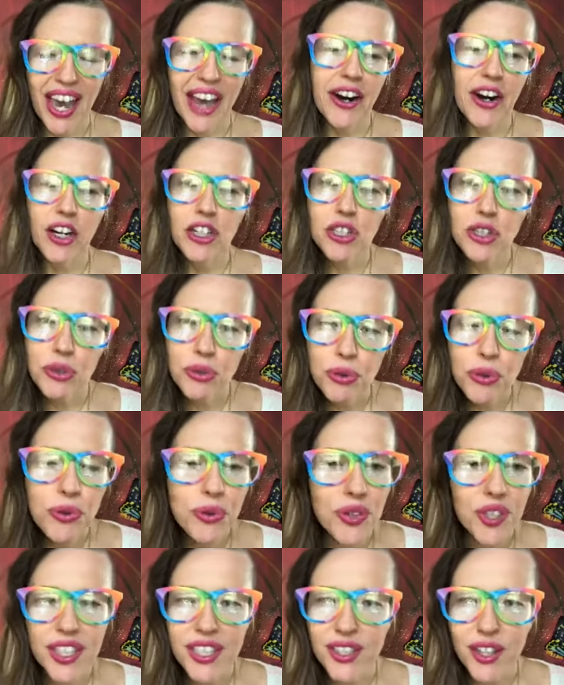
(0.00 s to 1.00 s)
And our
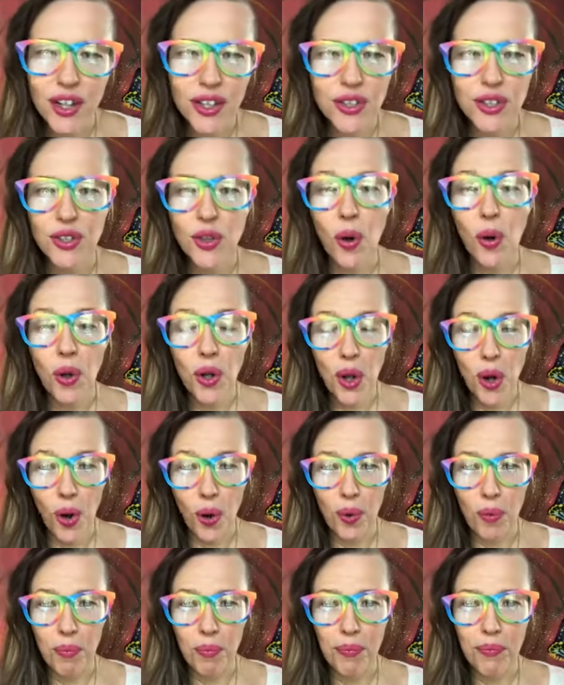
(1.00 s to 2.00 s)
truth is our soul
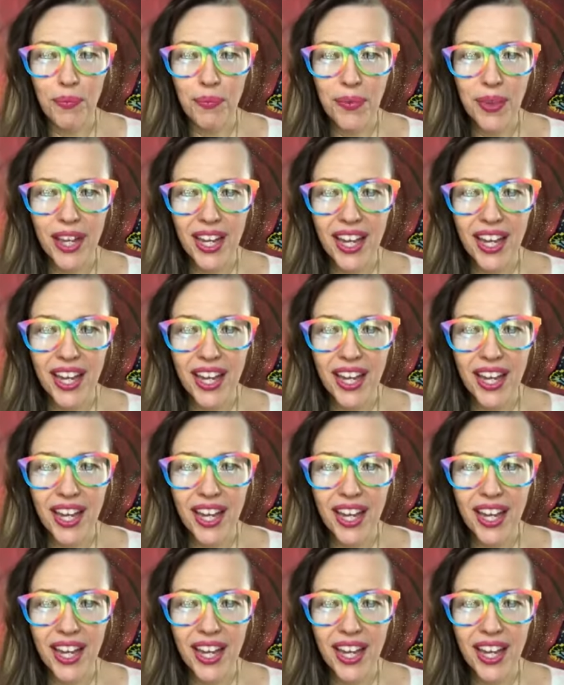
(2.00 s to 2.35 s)
home.